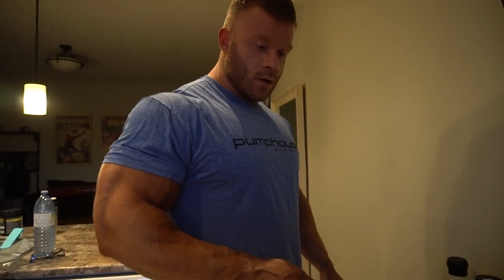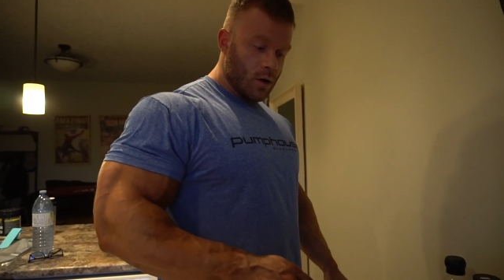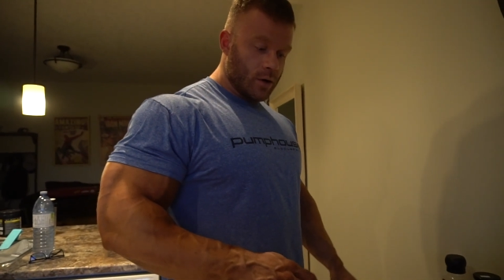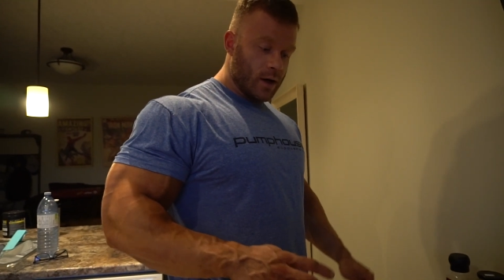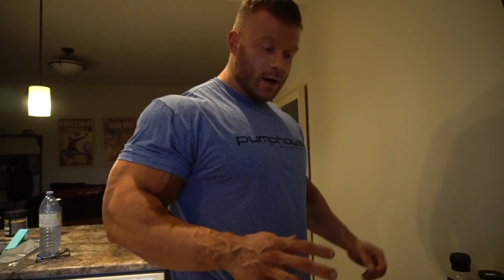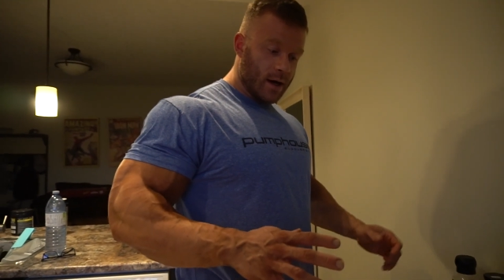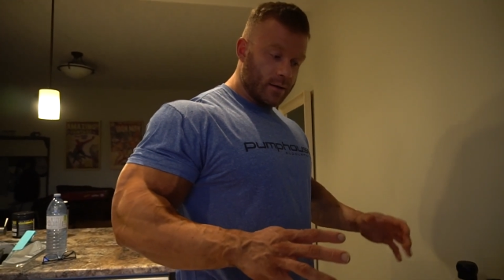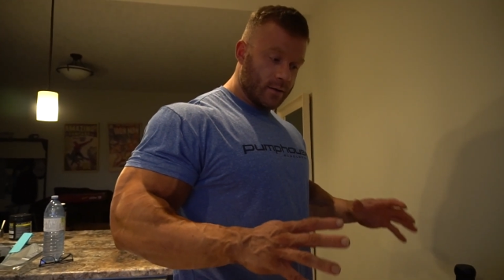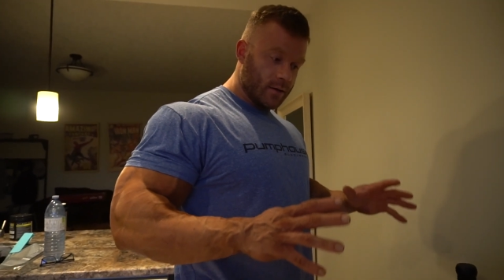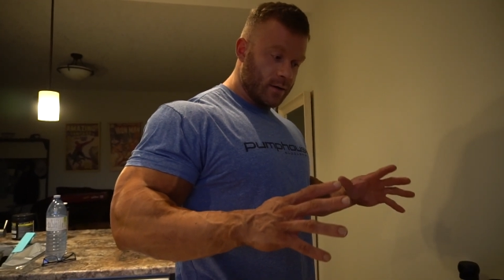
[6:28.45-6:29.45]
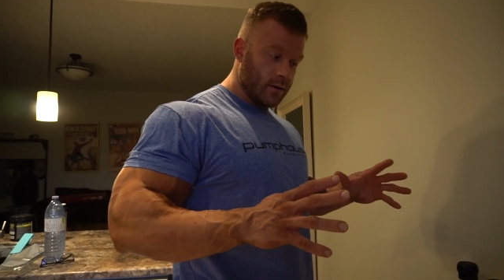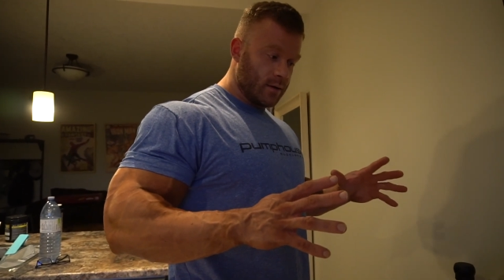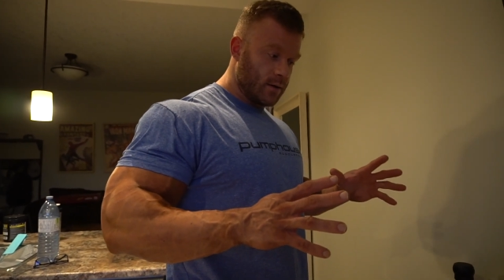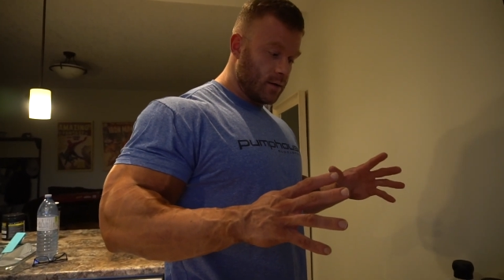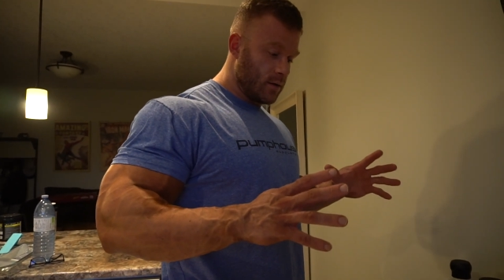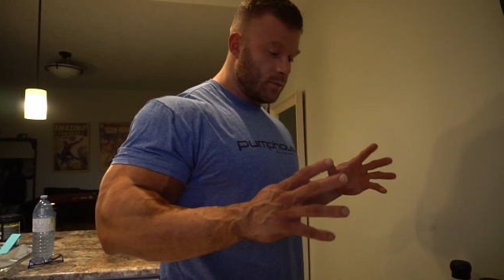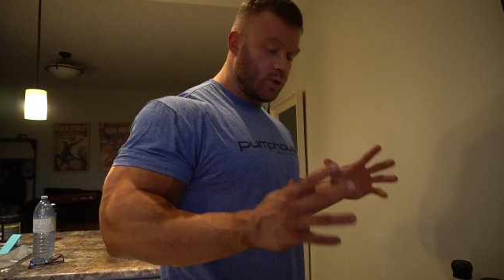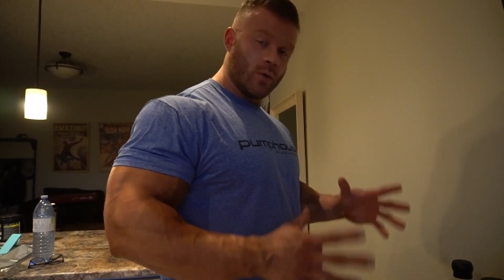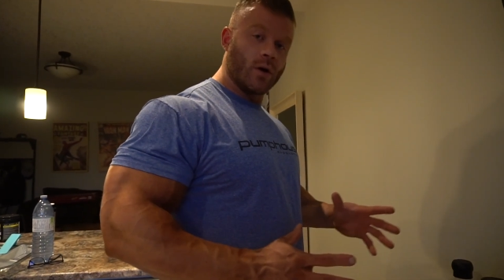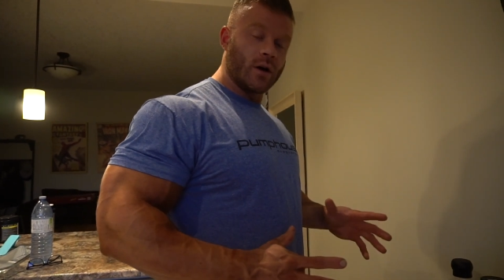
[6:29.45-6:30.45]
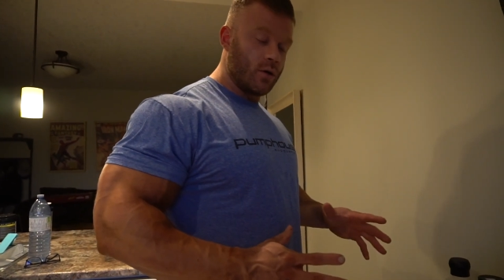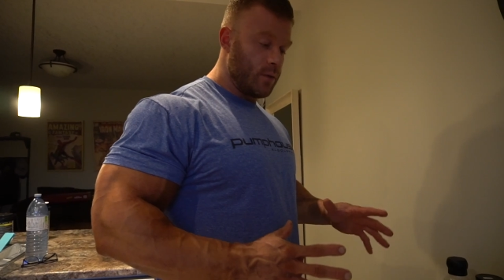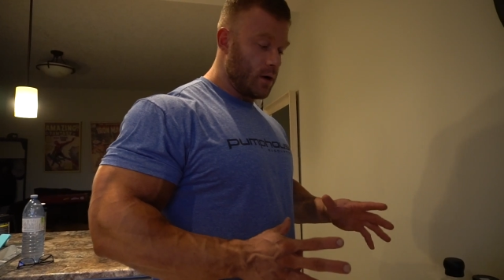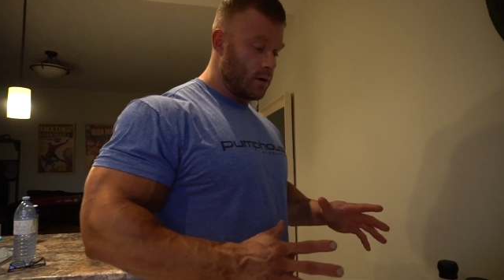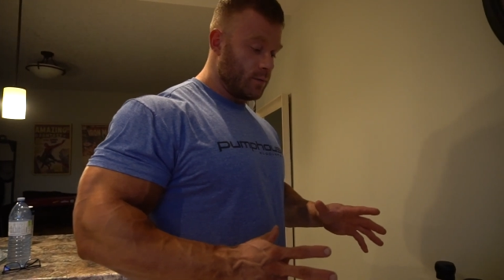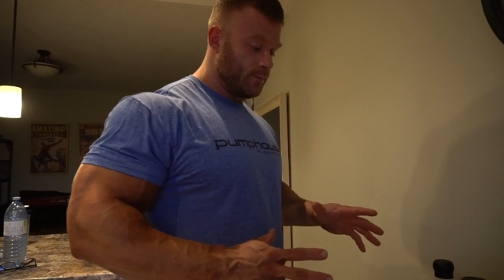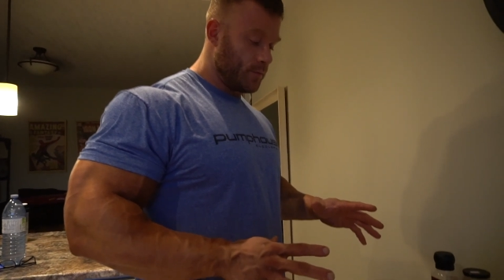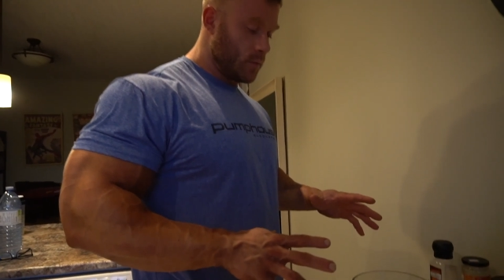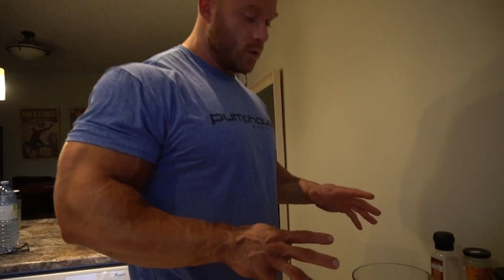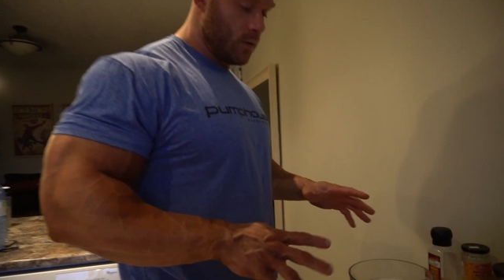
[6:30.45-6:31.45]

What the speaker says: Okay guys, this is the pre-workout meal. So